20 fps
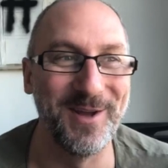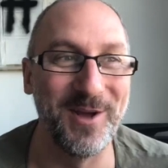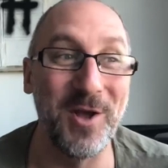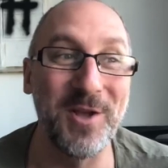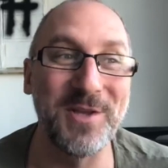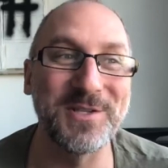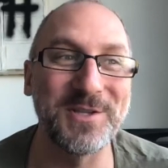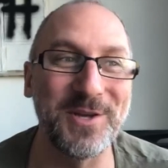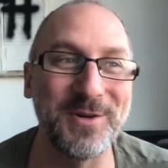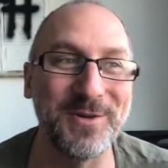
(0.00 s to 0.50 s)

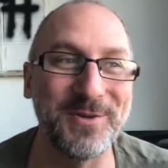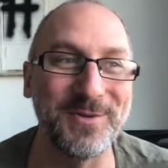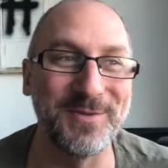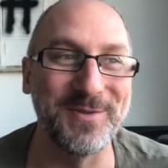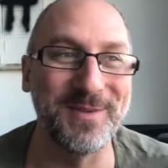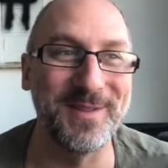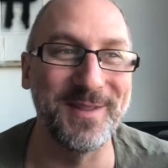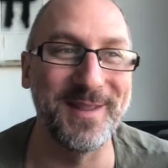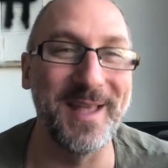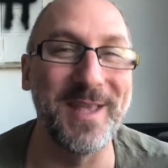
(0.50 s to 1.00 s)

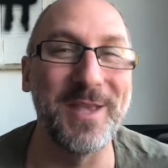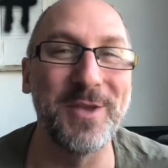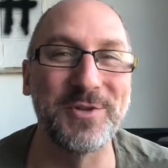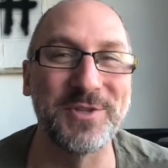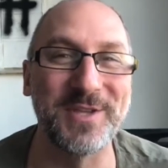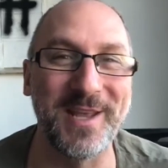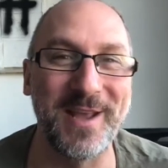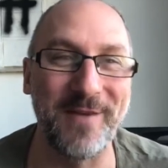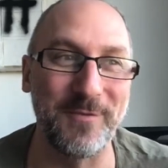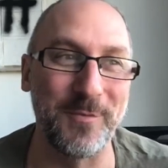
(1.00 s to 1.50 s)
Also, they
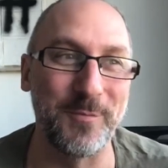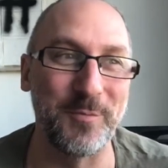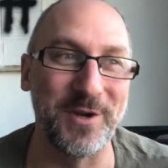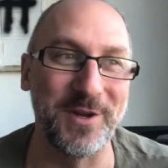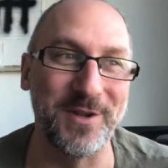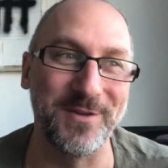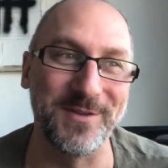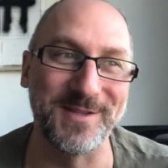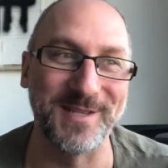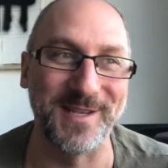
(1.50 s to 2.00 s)
usually have a
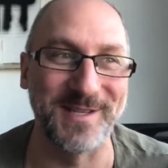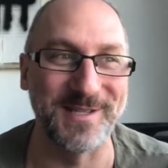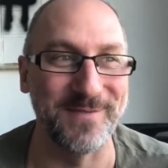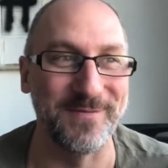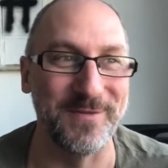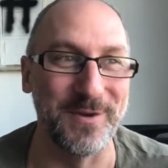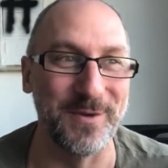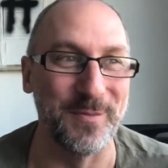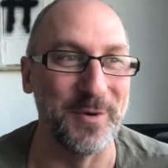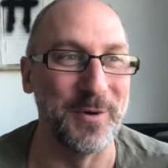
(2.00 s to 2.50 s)
pretty good sense
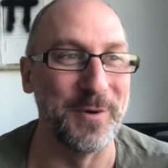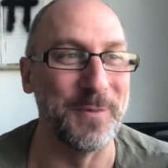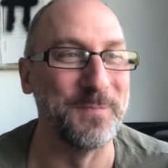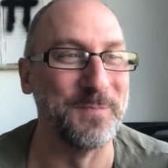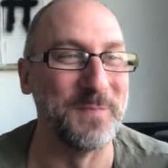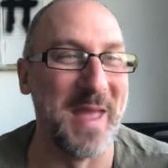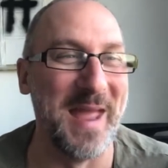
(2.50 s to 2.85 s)
of humor.